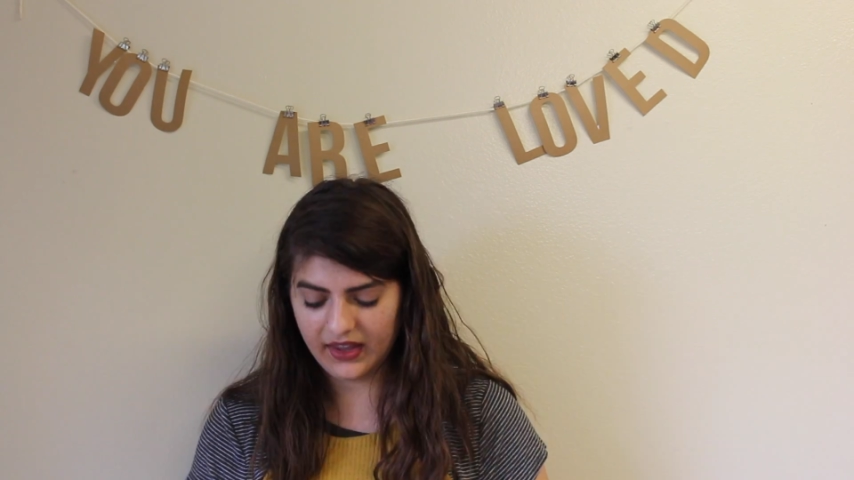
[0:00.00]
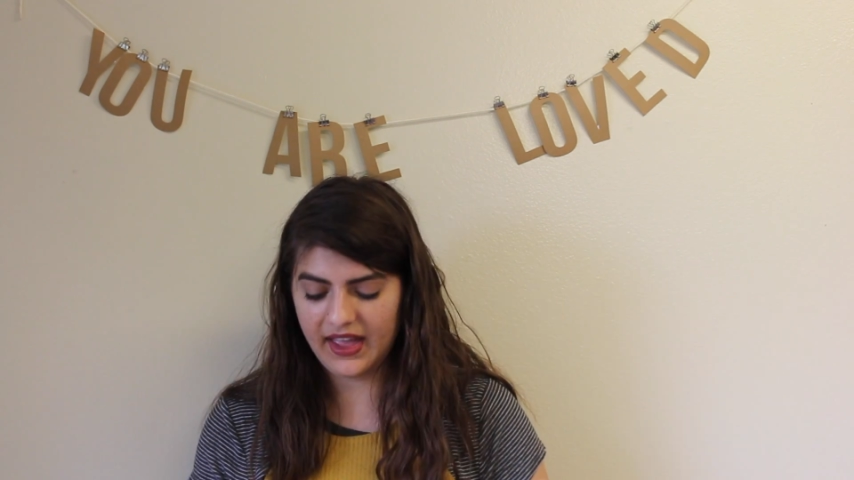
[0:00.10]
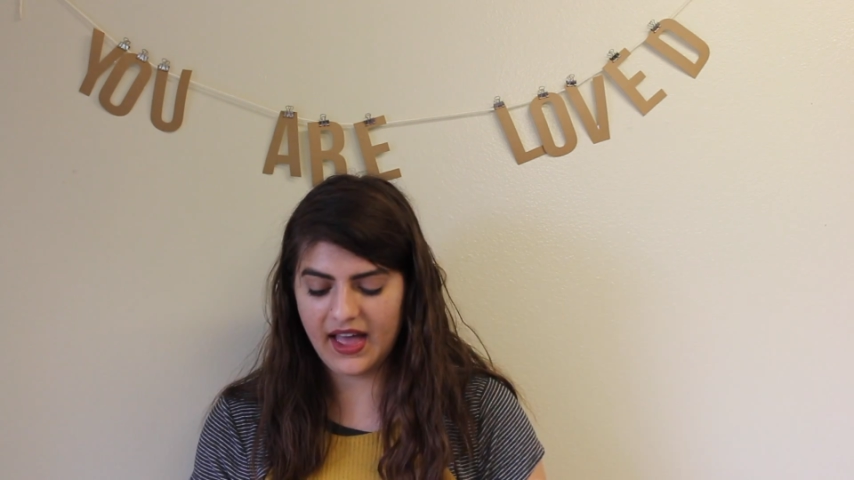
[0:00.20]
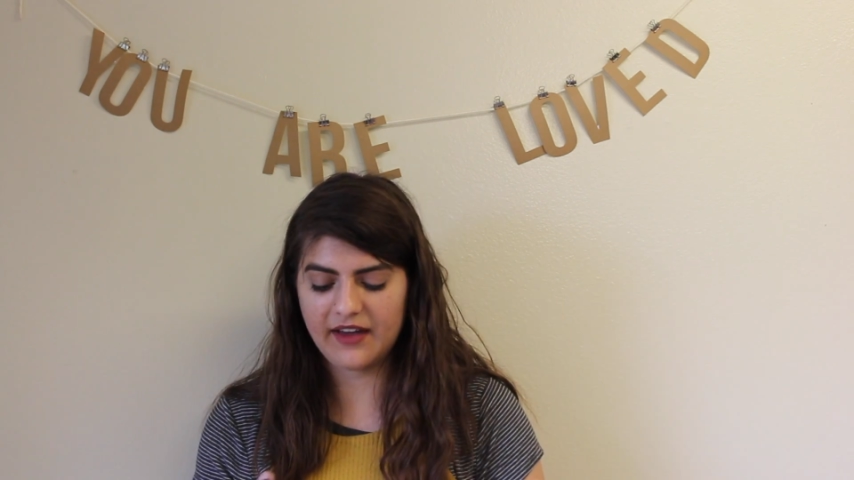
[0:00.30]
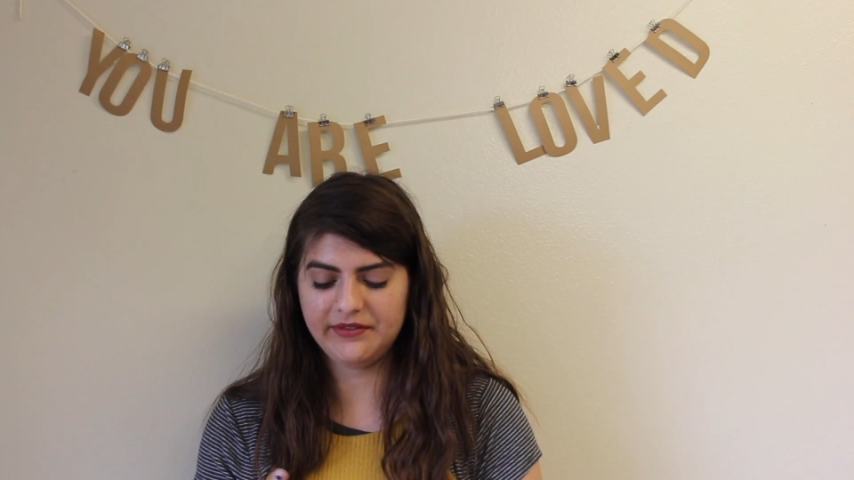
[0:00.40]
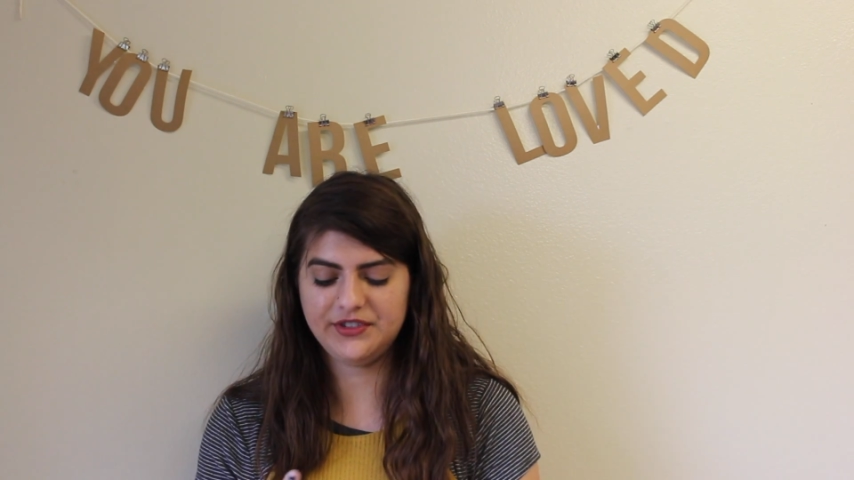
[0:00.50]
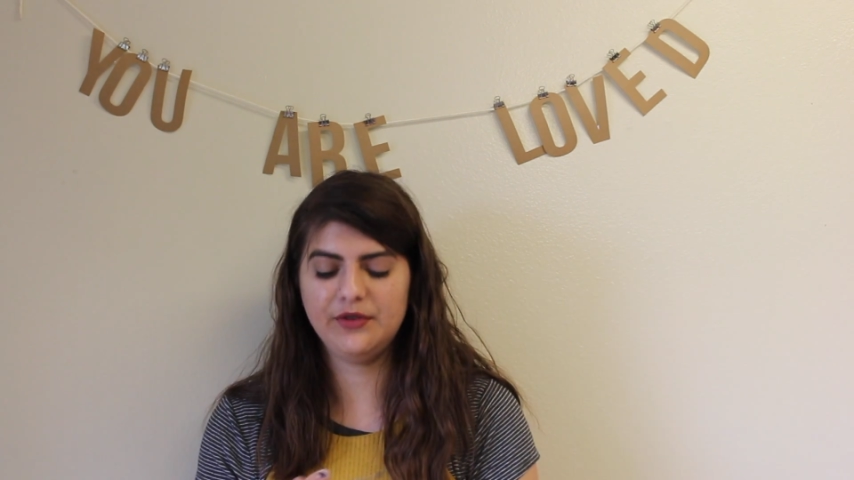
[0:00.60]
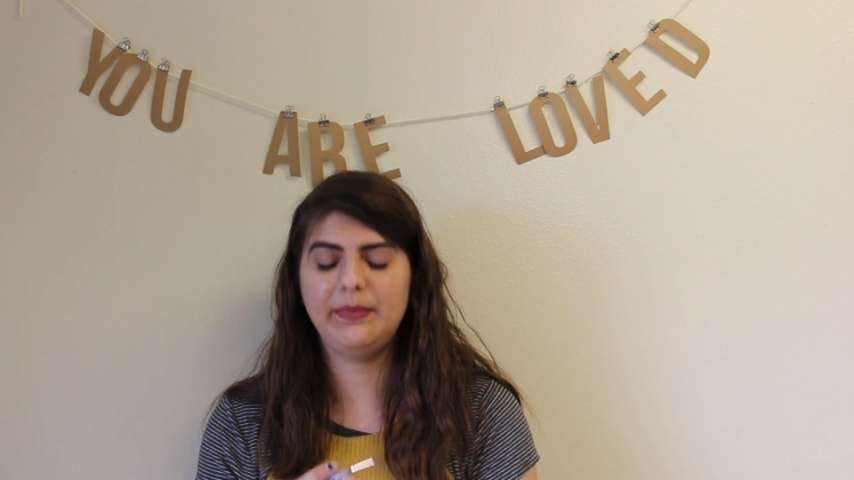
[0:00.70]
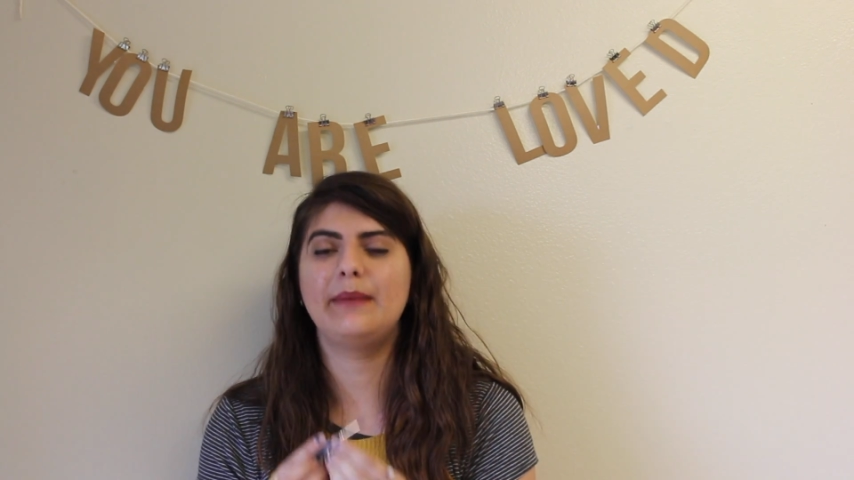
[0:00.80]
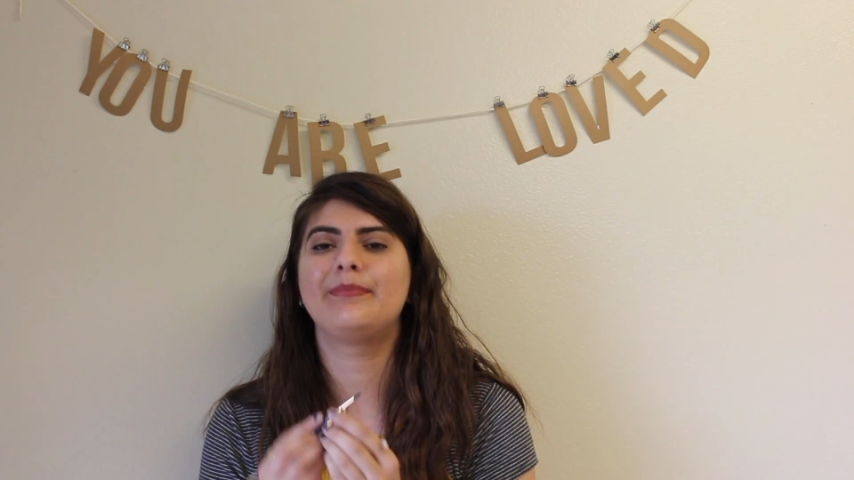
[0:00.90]
I have
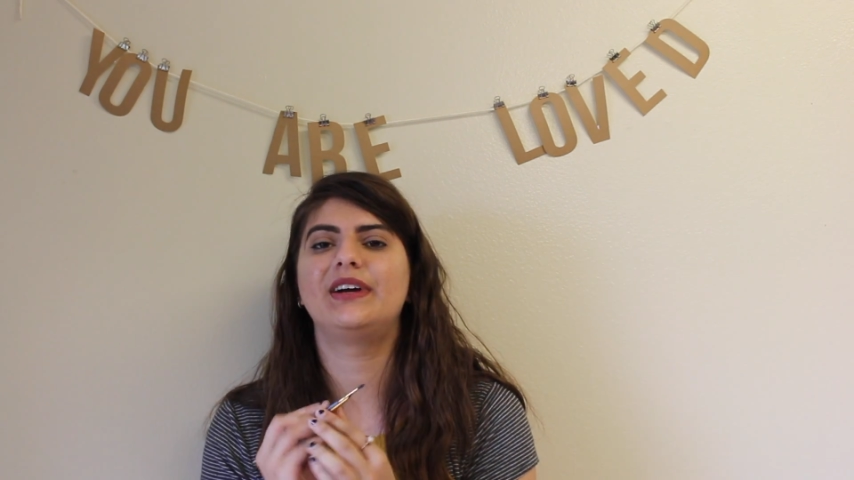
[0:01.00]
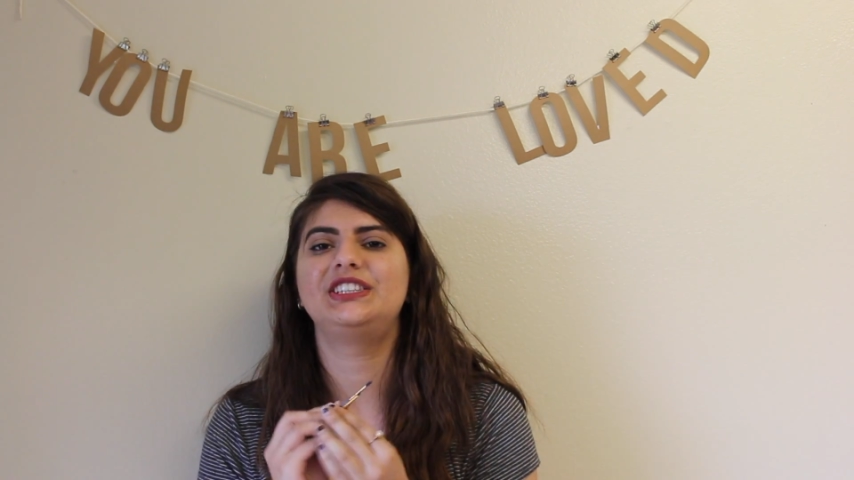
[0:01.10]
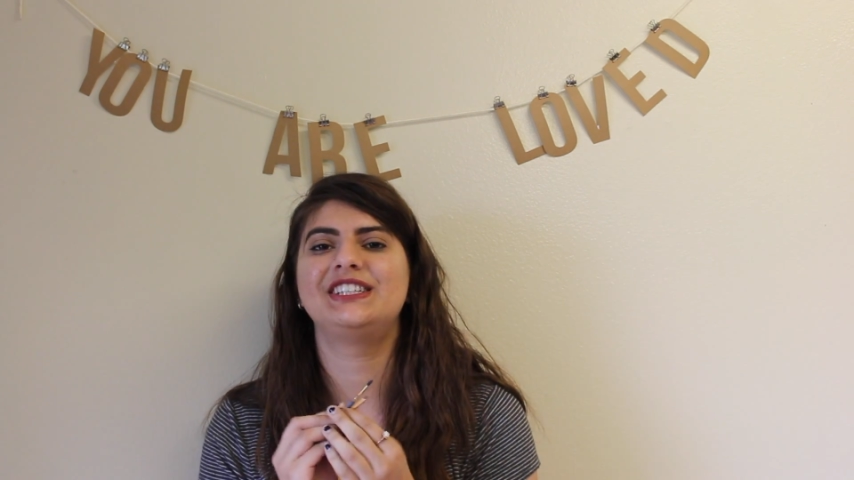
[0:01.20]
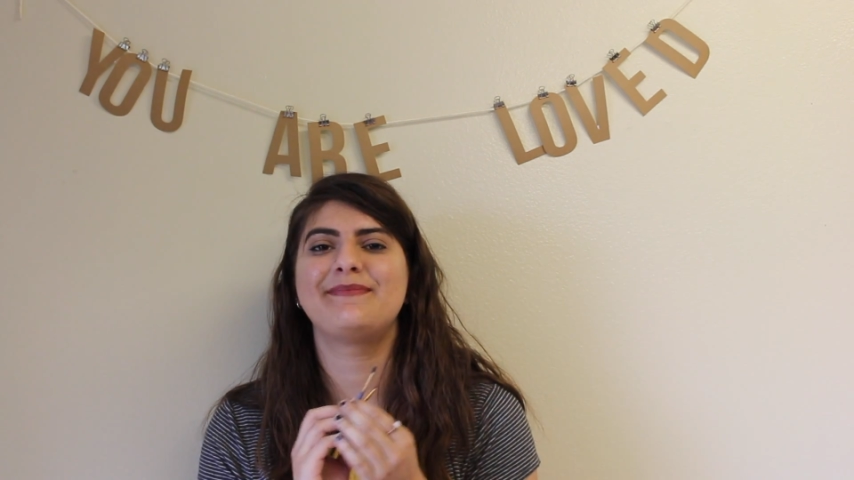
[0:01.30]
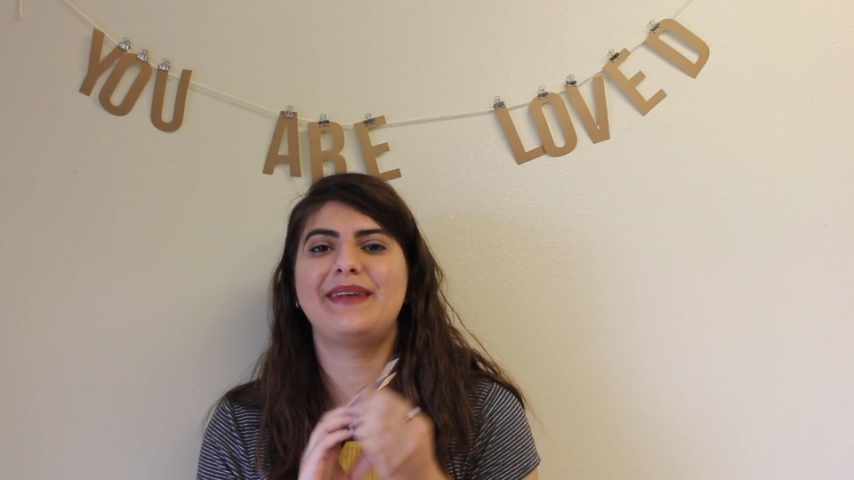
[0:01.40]
2 paint brushes,